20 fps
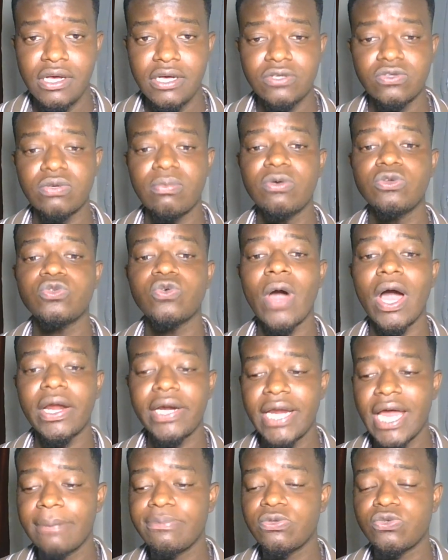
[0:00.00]
to be able to
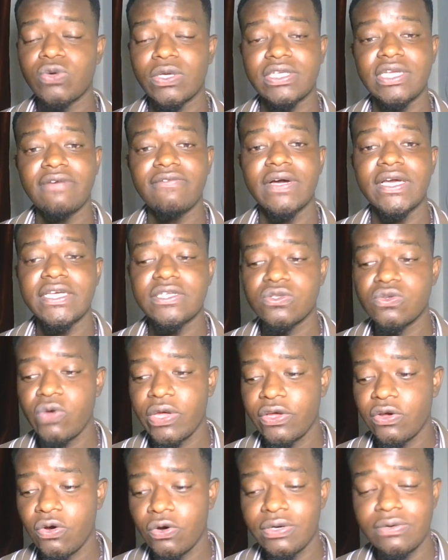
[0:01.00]
adapt to whatever is
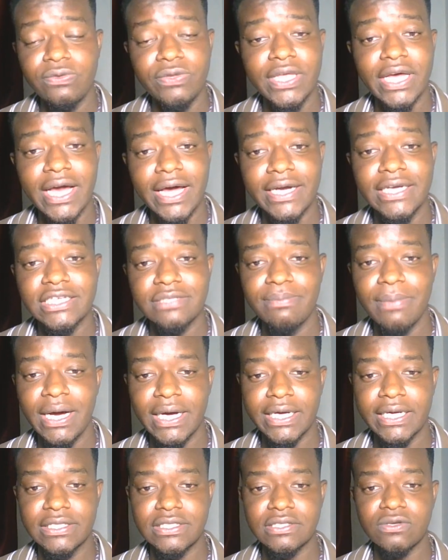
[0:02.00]
going on with the current
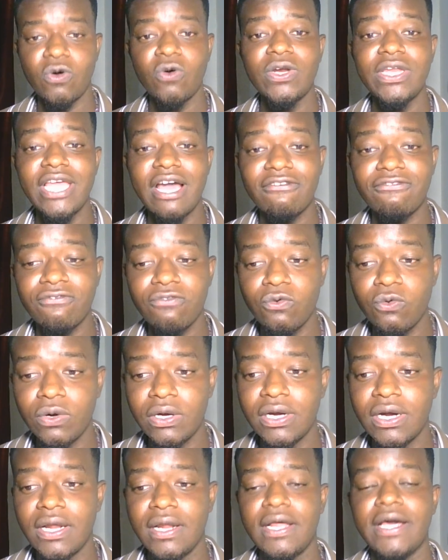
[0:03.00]
markets. Only a fool
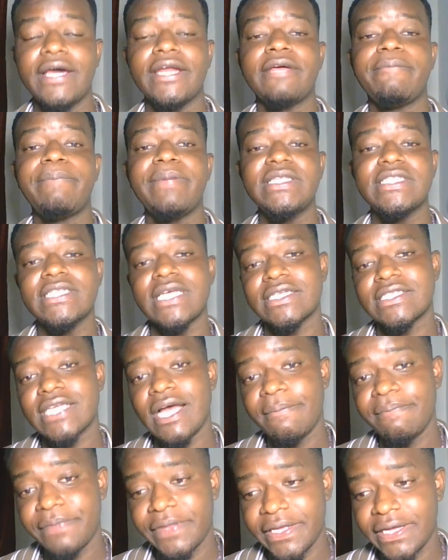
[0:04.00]
repeats
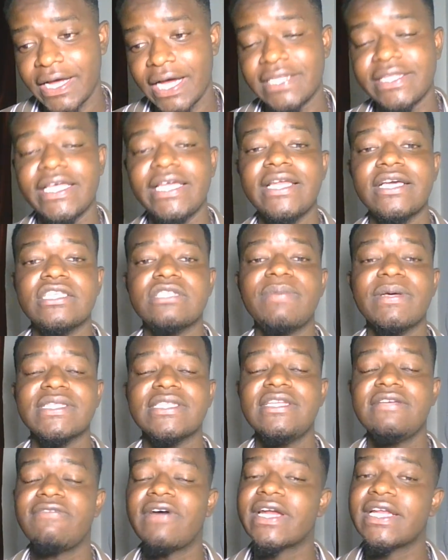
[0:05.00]
something and then expects
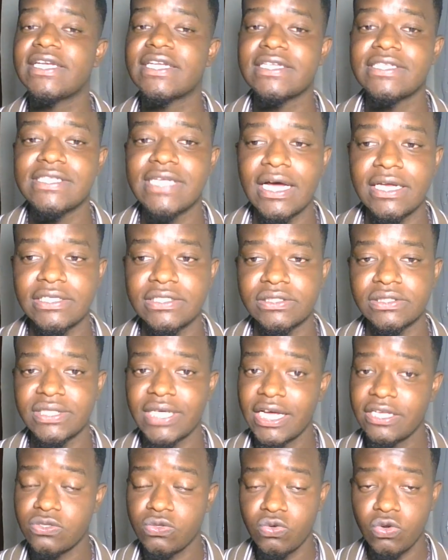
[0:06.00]
different result.
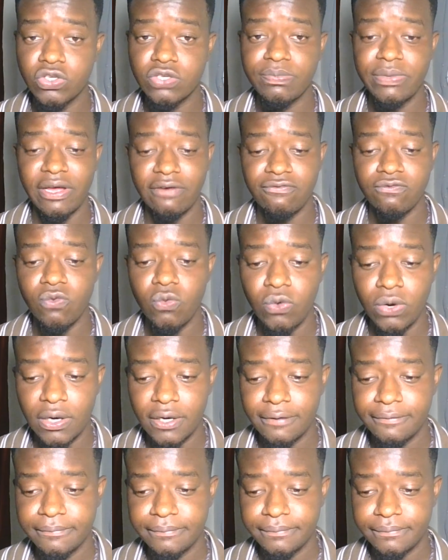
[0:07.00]
Guys, do not be a fool.
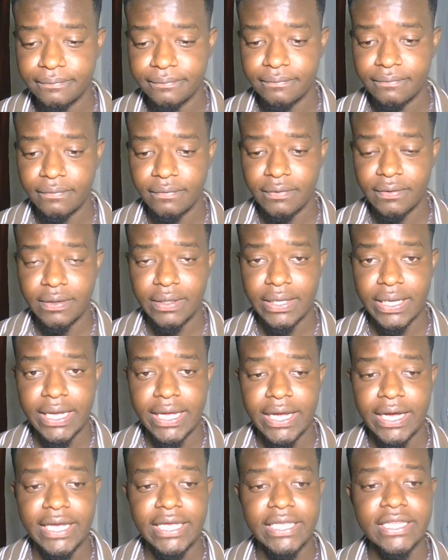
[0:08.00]

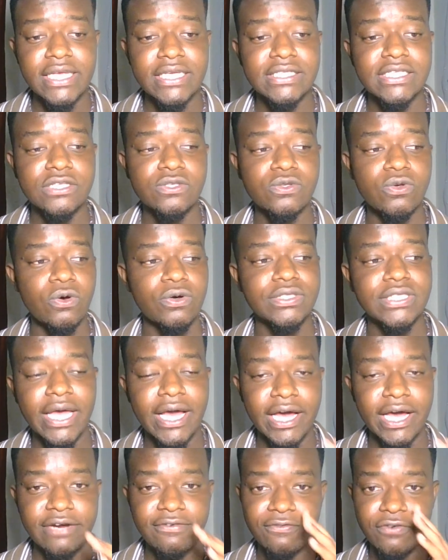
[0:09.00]
There's this quote I
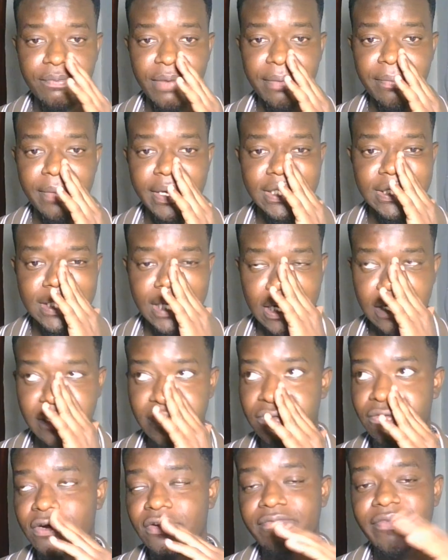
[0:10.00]
had from my mentor,
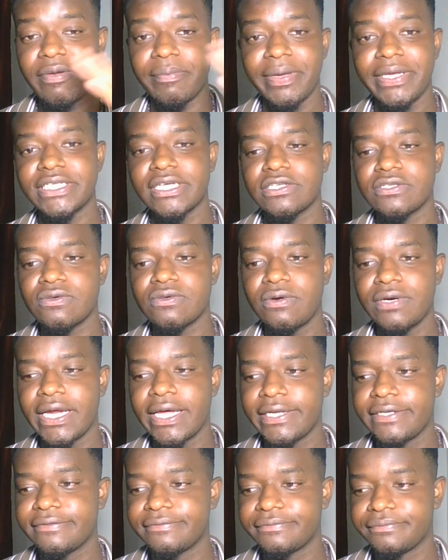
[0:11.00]
one of my mentors
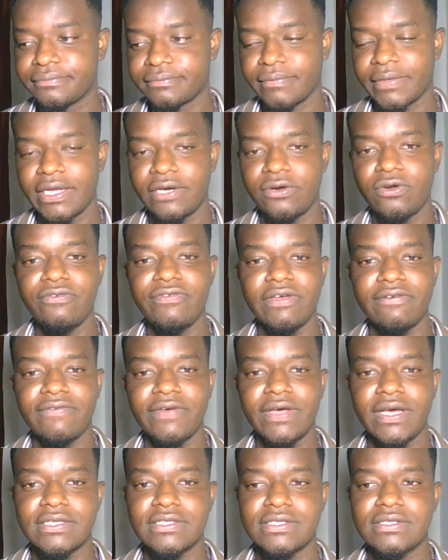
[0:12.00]
online, Adobe
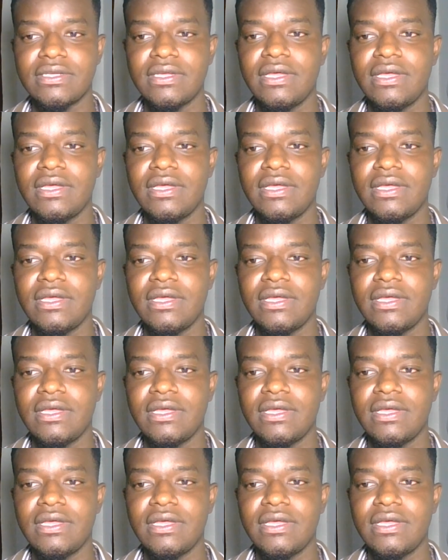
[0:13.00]
FX.